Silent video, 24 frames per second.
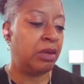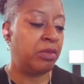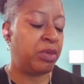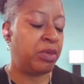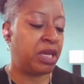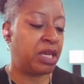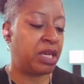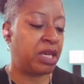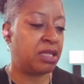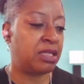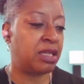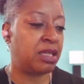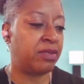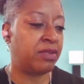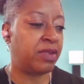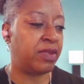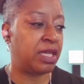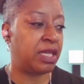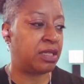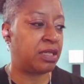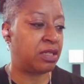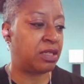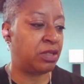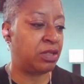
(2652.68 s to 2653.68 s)
because of
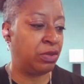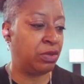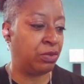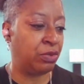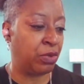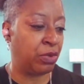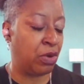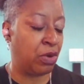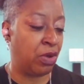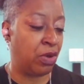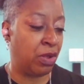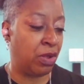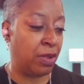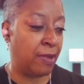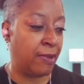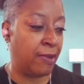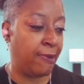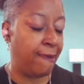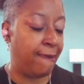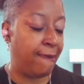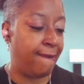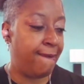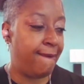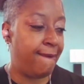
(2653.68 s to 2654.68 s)
this new
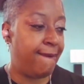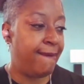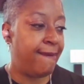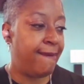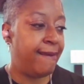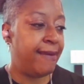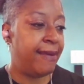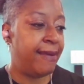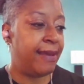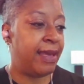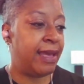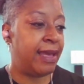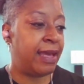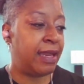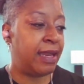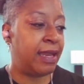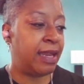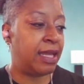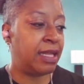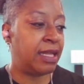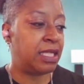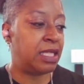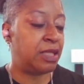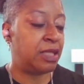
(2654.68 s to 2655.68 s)
role. And
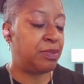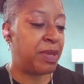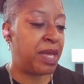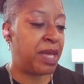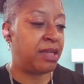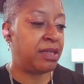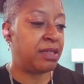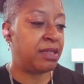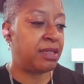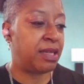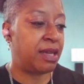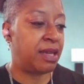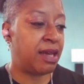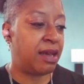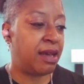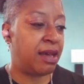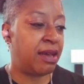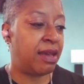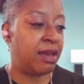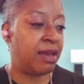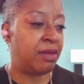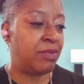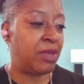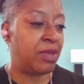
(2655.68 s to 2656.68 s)
I spent
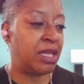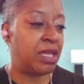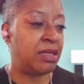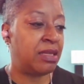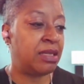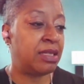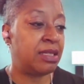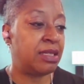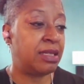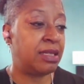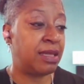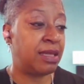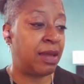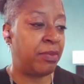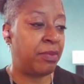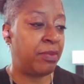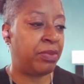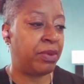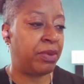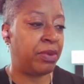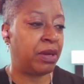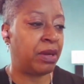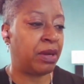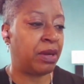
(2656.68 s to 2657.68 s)
time in
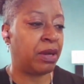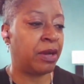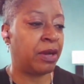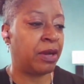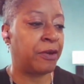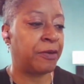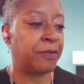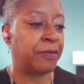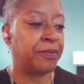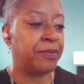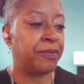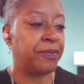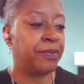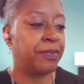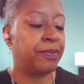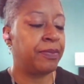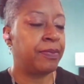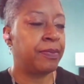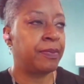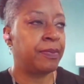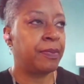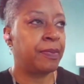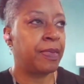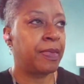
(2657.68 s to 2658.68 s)
December
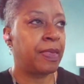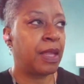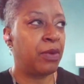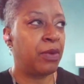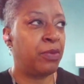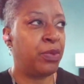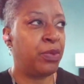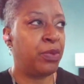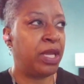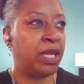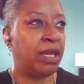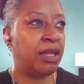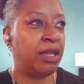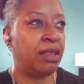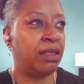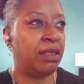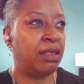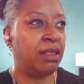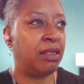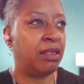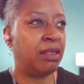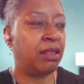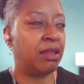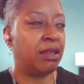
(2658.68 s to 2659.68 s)

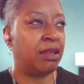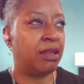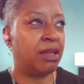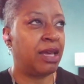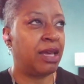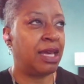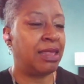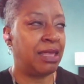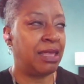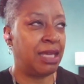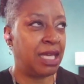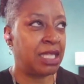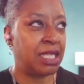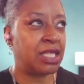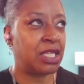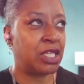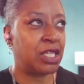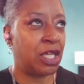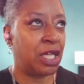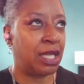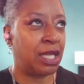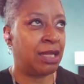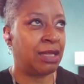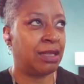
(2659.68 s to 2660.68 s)
reading, I think it's
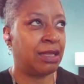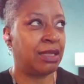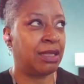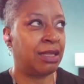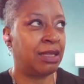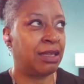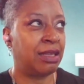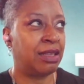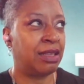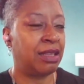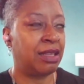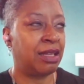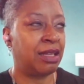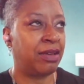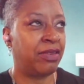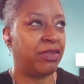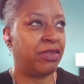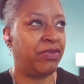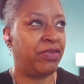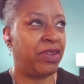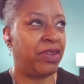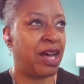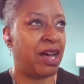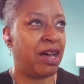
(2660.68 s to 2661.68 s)
called The
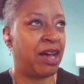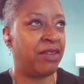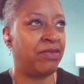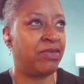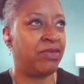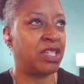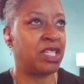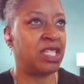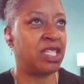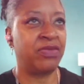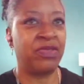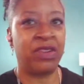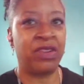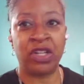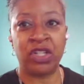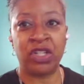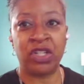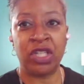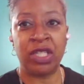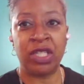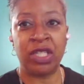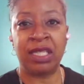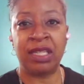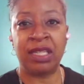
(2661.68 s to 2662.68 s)
5
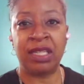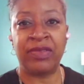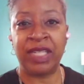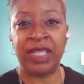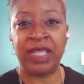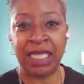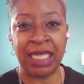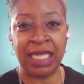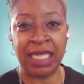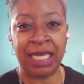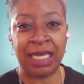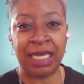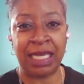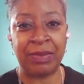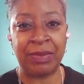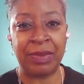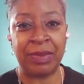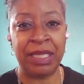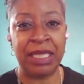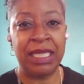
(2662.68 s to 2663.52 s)
Dysfunctions of a Team.